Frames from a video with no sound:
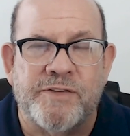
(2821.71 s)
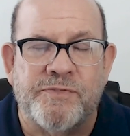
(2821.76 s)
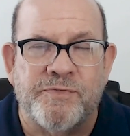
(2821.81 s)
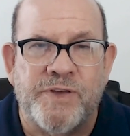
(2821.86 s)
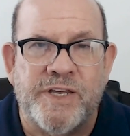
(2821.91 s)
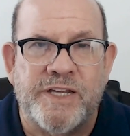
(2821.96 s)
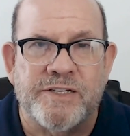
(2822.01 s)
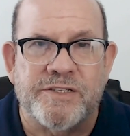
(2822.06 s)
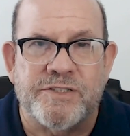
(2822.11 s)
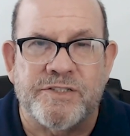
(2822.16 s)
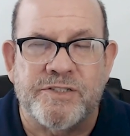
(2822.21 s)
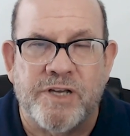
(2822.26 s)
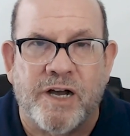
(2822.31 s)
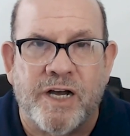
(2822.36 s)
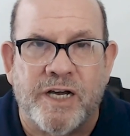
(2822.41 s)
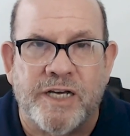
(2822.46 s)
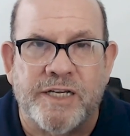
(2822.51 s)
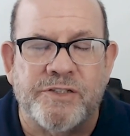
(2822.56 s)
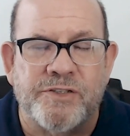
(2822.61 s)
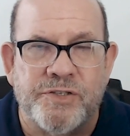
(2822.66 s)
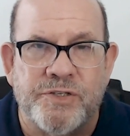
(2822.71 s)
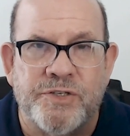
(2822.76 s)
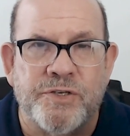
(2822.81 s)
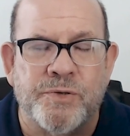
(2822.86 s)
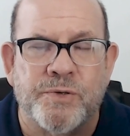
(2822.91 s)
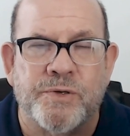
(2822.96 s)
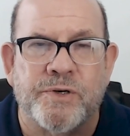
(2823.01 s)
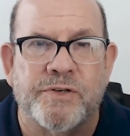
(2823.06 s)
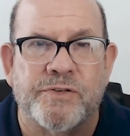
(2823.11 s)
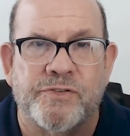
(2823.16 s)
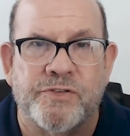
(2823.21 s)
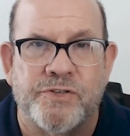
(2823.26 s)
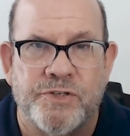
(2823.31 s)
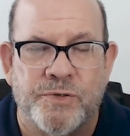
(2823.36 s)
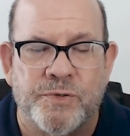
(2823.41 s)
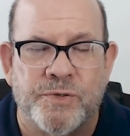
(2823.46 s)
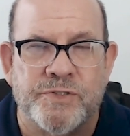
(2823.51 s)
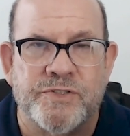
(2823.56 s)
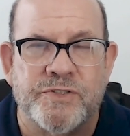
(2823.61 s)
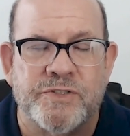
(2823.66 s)
My fate is tied to yours.
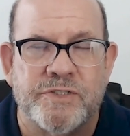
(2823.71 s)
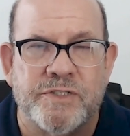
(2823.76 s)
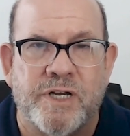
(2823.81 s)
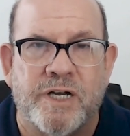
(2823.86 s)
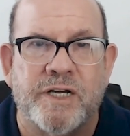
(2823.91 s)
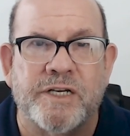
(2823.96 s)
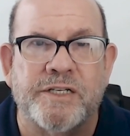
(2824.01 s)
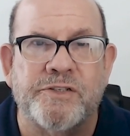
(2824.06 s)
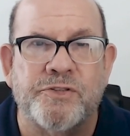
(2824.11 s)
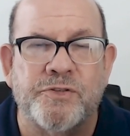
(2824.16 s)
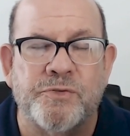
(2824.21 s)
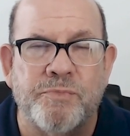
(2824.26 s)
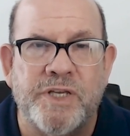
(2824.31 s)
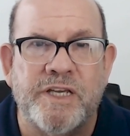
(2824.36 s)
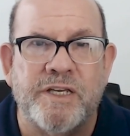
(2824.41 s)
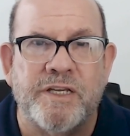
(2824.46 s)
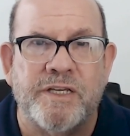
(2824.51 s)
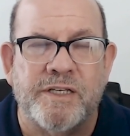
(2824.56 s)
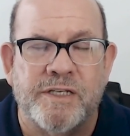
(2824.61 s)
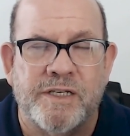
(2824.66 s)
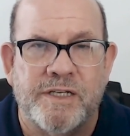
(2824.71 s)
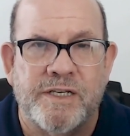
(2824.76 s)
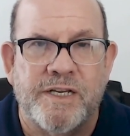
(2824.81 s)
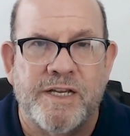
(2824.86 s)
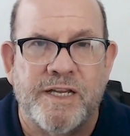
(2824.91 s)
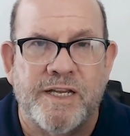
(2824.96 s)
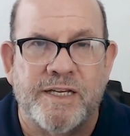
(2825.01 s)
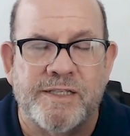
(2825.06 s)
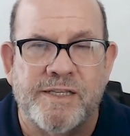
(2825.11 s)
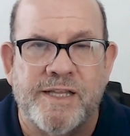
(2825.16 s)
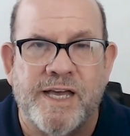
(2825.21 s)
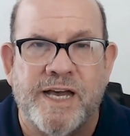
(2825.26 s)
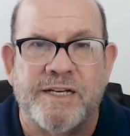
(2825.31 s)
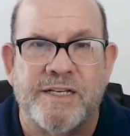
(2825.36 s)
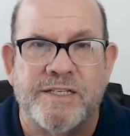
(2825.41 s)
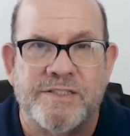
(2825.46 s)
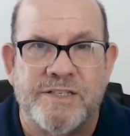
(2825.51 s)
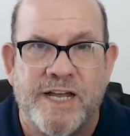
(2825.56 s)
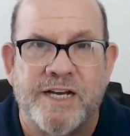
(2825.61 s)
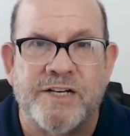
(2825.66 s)
Yours is tied to me. And
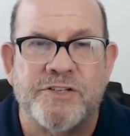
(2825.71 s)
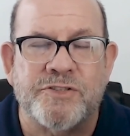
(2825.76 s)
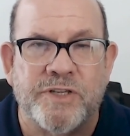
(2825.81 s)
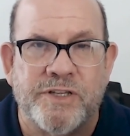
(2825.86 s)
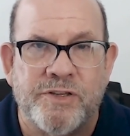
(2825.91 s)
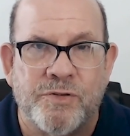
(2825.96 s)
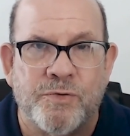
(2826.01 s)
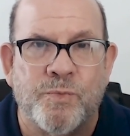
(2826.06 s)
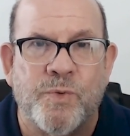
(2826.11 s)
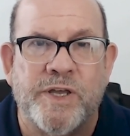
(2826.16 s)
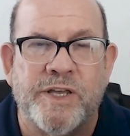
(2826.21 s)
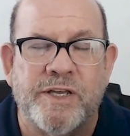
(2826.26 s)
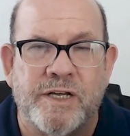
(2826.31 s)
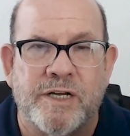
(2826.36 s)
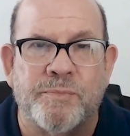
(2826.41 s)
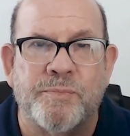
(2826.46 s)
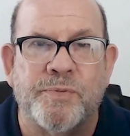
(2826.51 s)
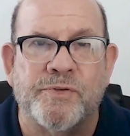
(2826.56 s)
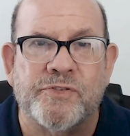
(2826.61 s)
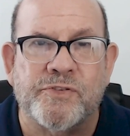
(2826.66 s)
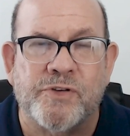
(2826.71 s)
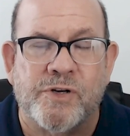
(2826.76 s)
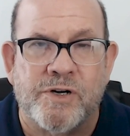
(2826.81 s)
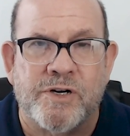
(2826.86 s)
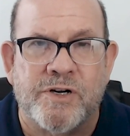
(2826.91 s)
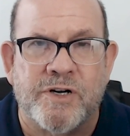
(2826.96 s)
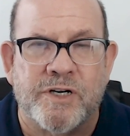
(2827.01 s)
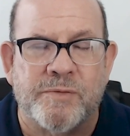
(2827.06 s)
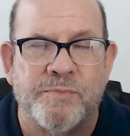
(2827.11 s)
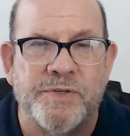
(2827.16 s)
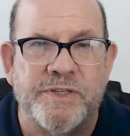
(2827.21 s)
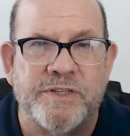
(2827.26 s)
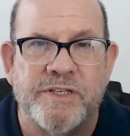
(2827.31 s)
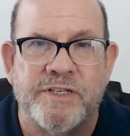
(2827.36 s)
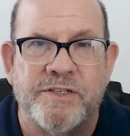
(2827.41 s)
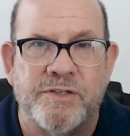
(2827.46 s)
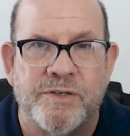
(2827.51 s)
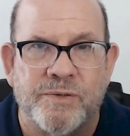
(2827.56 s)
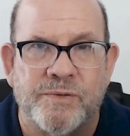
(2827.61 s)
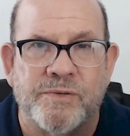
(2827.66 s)
that is actually the way couples are, but
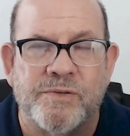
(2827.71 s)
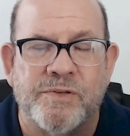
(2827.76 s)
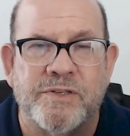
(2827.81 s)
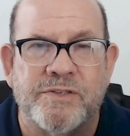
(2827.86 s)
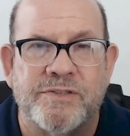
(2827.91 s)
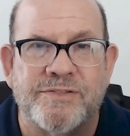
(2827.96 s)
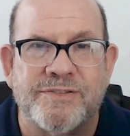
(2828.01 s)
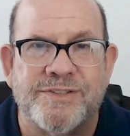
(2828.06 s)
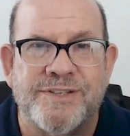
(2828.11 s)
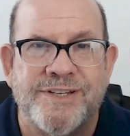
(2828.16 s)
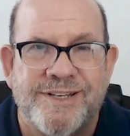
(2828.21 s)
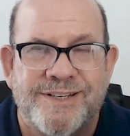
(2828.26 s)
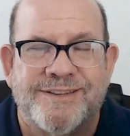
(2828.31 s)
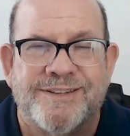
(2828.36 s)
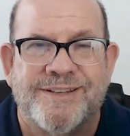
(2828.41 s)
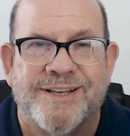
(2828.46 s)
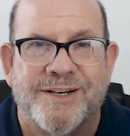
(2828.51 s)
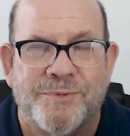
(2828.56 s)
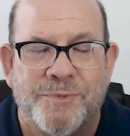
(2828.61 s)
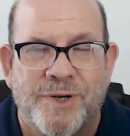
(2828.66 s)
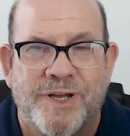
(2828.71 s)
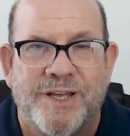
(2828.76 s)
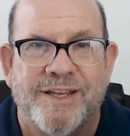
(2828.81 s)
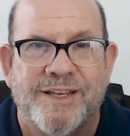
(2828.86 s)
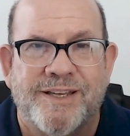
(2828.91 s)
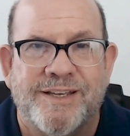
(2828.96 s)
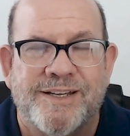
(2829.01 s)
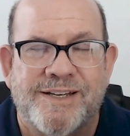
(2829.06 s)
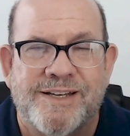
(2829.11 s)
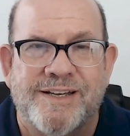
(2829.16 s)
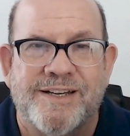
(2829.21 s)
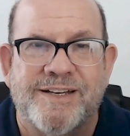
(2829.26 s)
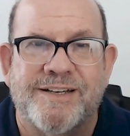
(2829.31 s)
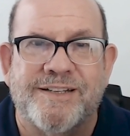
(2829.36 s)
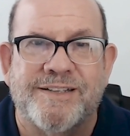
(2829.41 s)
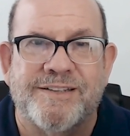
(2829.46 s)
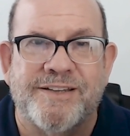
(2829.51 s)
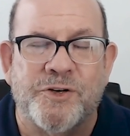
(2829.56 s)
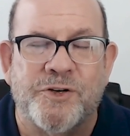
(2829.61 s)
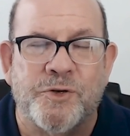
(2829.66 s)
they don't see it that way.
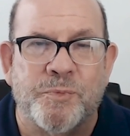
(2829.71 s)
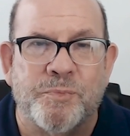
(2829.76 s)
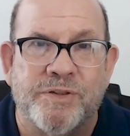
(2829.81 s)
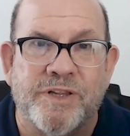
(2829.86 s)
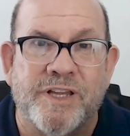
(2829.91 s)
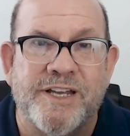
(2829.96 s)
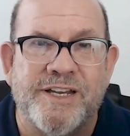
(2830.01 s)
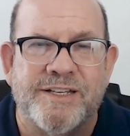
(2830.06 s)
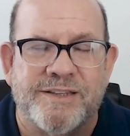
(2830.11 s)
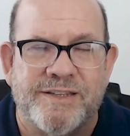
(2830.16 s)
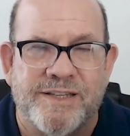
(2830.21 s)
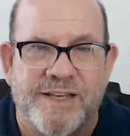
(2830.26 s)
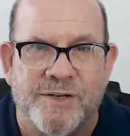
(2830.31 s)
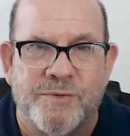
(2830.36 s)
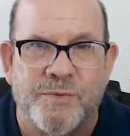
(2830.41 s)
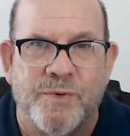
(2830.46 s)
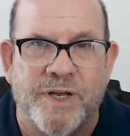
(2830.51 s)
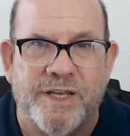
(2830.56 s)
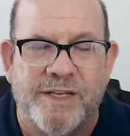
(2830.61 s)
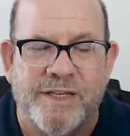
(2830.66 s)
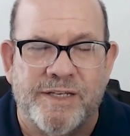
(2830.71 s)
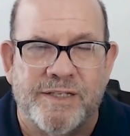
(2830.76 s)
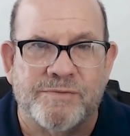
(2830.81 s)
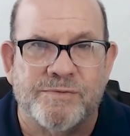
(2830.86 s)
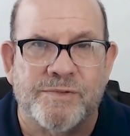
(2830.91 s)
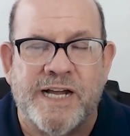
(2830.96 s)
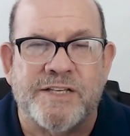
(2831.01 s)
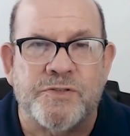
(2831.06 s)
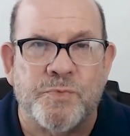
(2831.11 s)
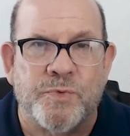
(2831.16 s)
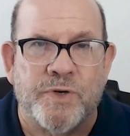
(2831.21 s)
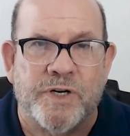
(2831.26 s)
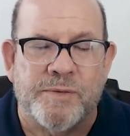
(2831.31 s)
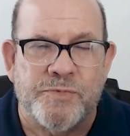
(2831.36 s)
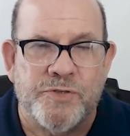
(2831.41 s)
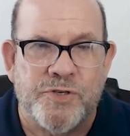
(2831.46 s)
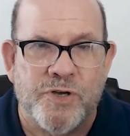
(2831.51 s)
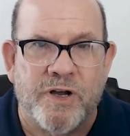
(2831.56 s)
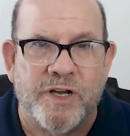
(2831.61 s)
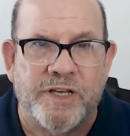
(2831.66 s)
They don't play it that way. That's what
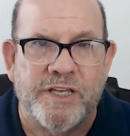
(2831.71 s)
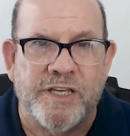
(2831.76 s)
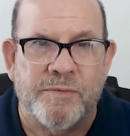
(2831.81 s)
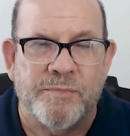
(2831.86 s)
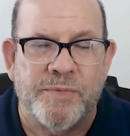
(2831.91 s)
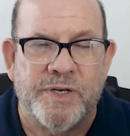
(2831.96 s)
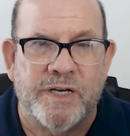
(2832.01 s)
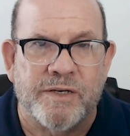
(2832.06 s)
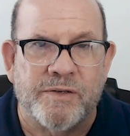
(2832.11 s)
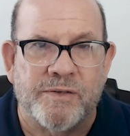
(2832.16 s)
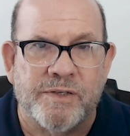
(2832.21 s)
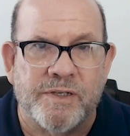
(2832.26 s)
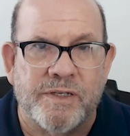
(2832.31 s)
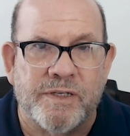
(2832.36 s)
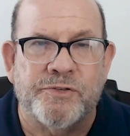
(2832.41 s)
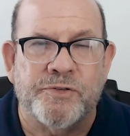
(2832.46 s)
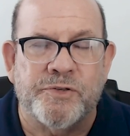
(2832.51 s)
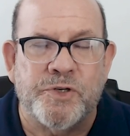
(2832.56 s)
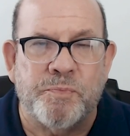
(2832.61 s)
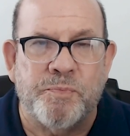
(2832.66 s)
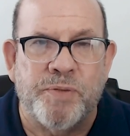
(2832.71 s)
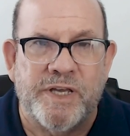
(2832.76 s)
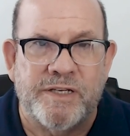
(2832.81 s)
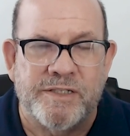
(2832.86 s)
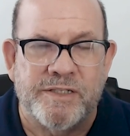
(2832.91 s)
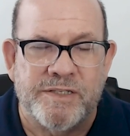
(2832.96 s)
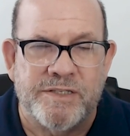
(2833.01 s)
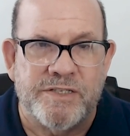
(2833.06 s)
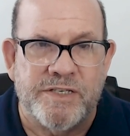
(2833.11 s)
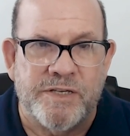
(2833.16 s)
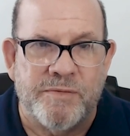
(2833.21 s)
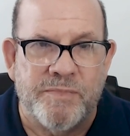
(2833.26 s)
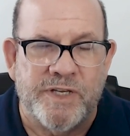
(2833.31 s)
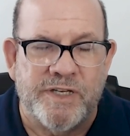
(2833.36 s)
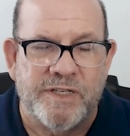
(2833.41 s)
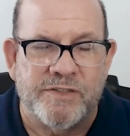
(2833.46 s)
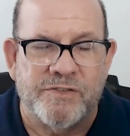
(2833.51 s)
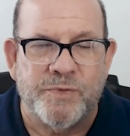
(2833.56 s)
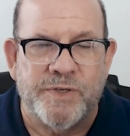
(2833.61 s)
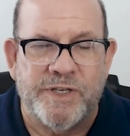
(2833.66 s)
I'm talking about. Interdependency
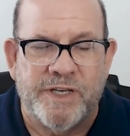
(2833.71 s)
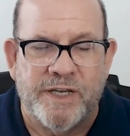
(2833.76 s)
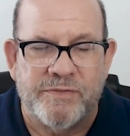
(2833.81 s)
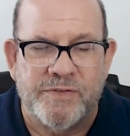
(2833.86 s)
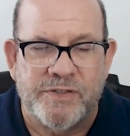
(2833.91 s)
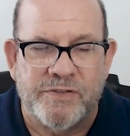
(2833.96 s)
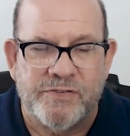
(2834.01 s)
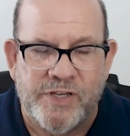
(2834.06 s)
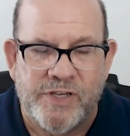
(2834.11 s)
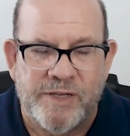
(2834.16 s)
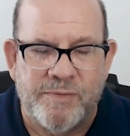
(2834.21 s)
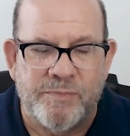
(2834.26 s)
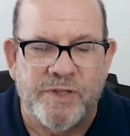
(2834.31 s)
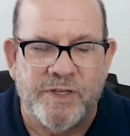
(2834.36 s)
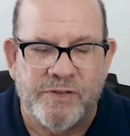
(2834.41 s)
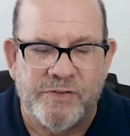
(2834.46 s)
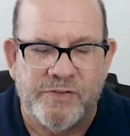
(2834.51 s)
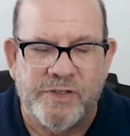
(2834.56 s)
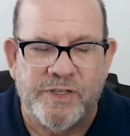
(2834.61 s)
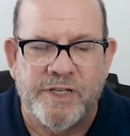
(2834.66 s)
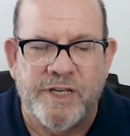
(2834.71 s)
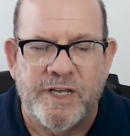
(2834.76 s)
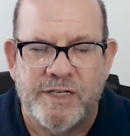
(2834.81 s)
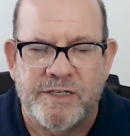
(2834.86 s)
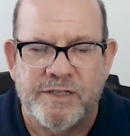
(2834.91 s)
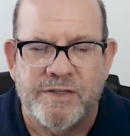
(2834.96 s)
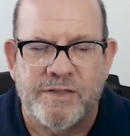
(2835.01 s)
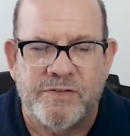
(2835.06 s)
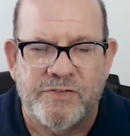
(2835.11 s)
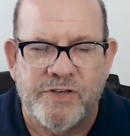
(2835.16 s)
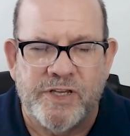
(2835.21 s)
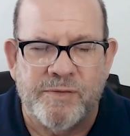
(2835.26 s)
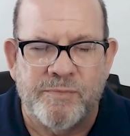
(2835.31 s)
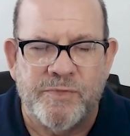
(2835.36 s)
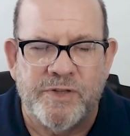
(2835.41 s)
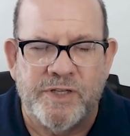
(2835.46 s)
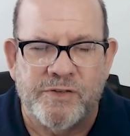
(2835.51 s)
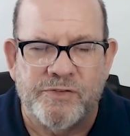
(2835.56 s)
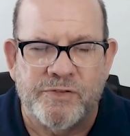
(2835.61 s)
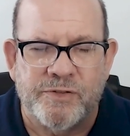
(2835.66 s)
means we have the same things to gain and the
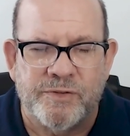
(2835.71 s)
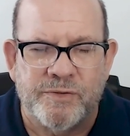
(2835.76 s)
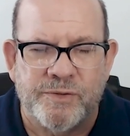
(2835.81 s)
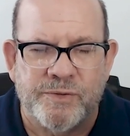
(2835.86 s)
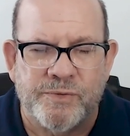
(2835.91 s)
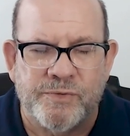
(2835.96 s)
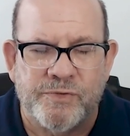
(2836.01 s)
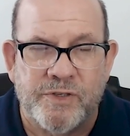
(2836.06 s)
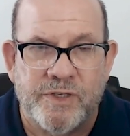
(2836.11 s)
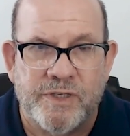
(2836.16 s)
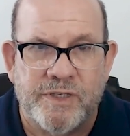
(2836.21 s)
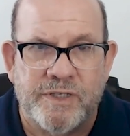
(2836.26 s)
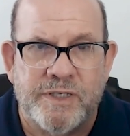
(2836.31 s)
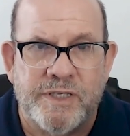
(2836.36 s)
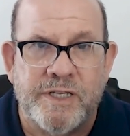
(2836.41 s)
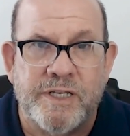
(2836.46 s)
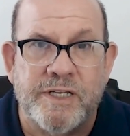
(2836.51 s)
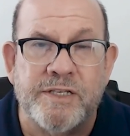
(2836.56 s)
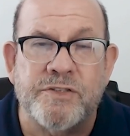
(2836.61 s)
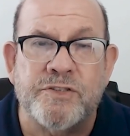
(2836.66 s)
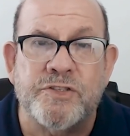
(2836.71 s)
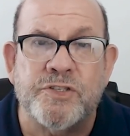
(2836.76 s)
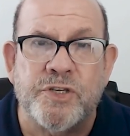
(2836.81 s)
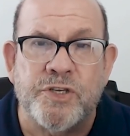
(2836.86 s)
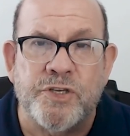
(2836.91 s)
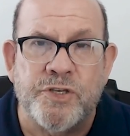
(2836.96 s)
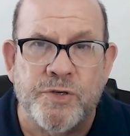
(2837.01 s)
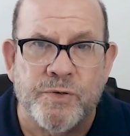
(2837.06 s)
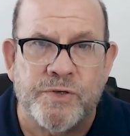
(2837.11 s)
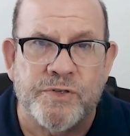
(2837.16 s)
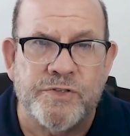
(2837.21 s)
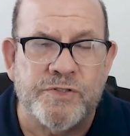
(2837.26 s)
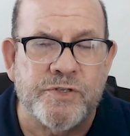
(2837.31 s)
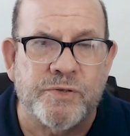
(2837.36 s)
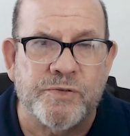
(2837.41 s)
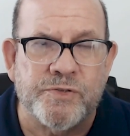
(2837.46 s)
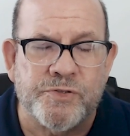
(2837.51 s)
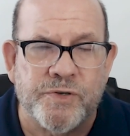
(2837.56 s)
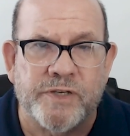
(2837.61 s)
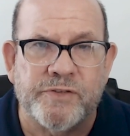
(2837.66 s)
same things to lose. Insecures
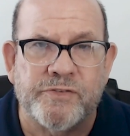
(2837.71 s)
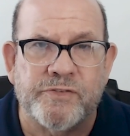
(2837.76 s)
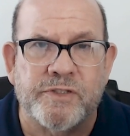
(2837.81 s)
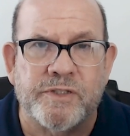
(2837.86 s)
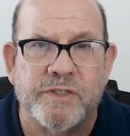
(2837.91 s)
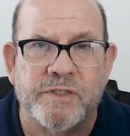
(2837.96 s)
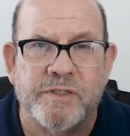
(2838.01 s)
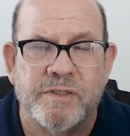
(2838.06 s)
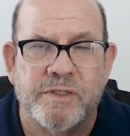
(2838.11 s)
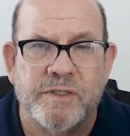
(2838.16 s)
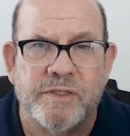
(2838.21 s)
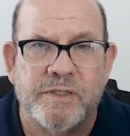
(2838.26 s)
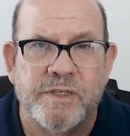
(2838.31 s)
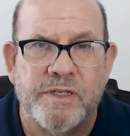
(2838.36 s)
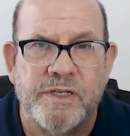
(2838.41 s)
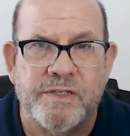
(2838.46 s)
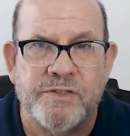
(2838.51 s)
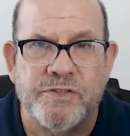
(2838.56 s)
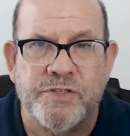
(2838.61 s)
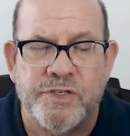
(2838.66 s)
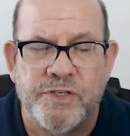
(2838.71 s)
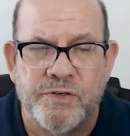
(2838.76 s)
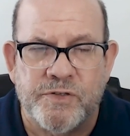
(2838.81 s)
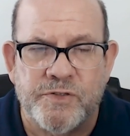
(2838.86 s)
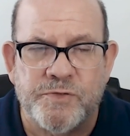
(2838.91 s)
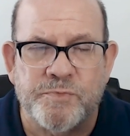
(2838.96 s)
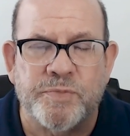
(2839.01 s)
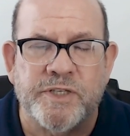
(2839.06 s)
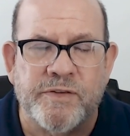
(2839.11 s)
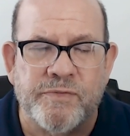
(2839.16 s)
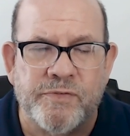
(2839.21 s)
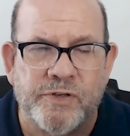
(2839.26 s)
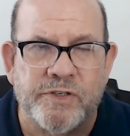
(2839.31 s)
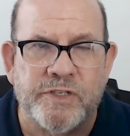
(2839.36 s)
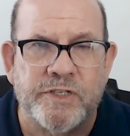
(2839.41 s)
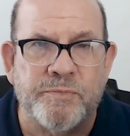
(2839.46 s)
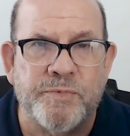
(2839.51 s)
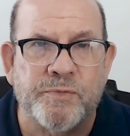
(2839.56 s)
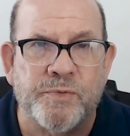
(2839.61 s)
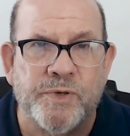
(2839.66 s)
don't trust it. Insecures believe they're
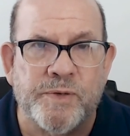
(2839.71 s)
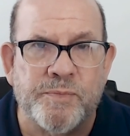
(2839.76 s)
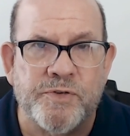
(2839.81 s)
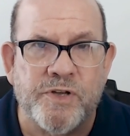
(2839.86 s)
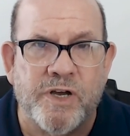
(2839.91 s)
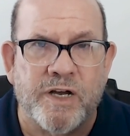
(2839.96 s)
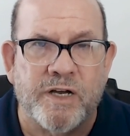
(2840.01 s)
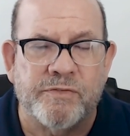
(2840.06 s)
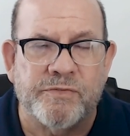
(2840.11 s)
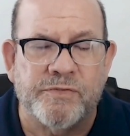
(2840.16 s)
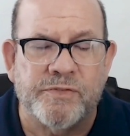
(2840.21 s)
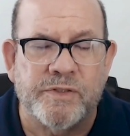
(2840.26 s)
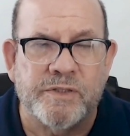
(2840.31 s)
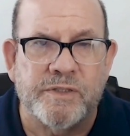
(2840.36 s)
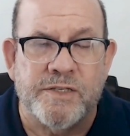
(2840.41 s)
going to be ripped off.